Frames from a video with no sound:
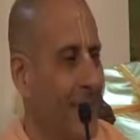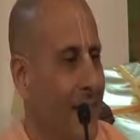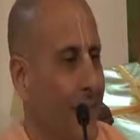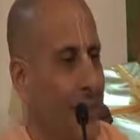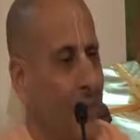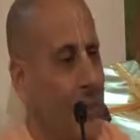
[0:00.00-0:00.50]

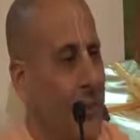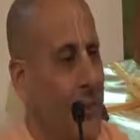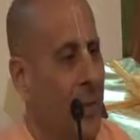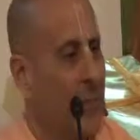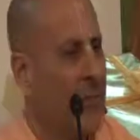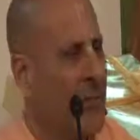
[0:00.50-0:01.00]
He was only
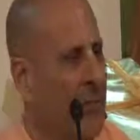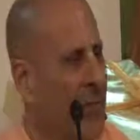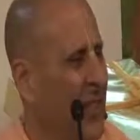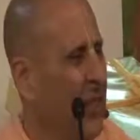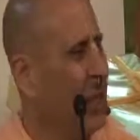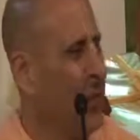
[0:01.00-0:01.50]
about
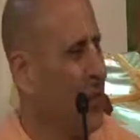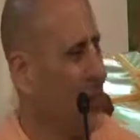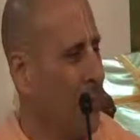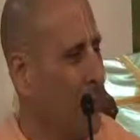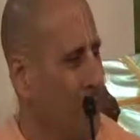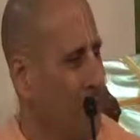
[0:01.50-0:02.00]
15 or
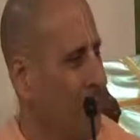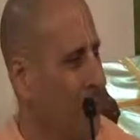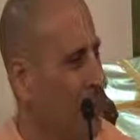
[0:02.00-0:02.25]
something.